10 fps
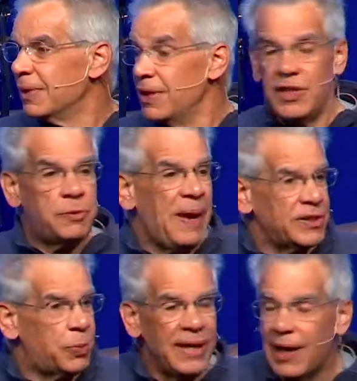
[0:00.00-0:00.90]
This
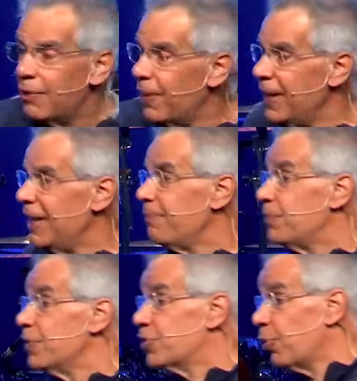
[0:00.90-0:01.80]
past week, I read
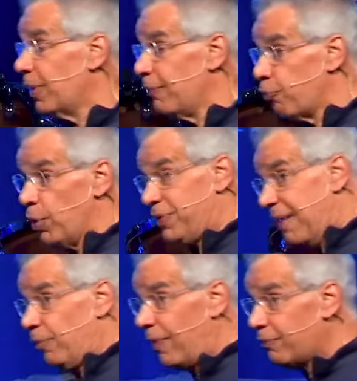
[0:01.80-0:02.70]
the story of Ruth. You
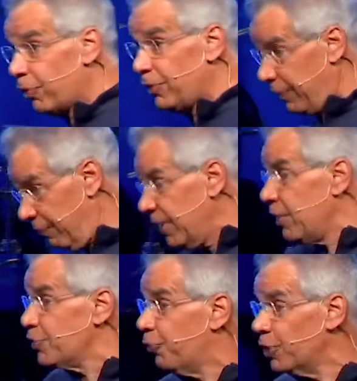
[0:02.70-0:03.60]
haven't read Ruth? Read
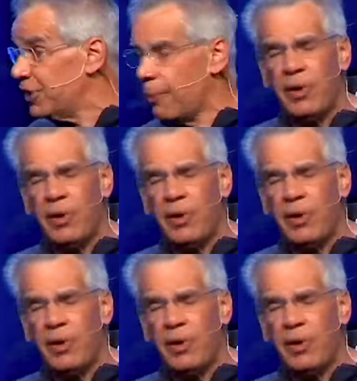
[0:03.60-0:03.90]
those four chapters.